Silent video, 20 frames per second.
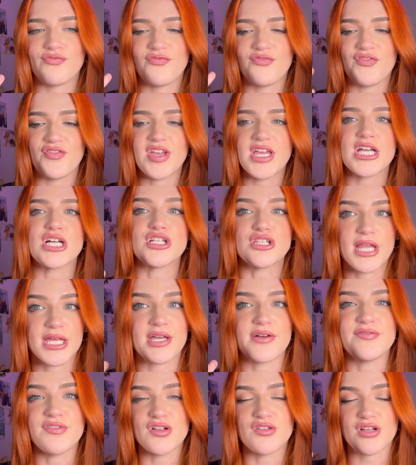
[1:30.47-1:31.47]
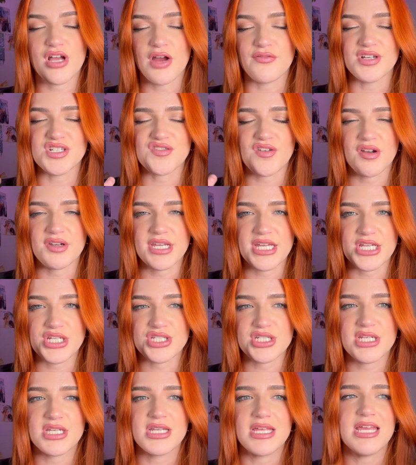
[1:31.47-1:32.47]
feel like a full coverage
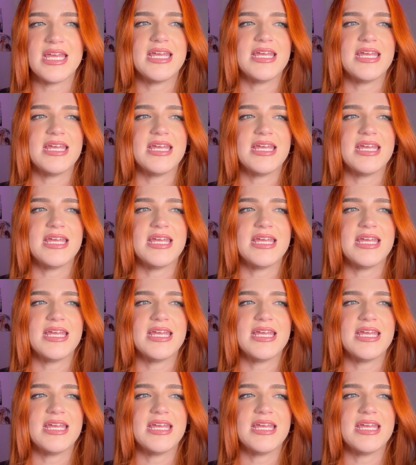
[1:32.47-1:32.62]
foundation.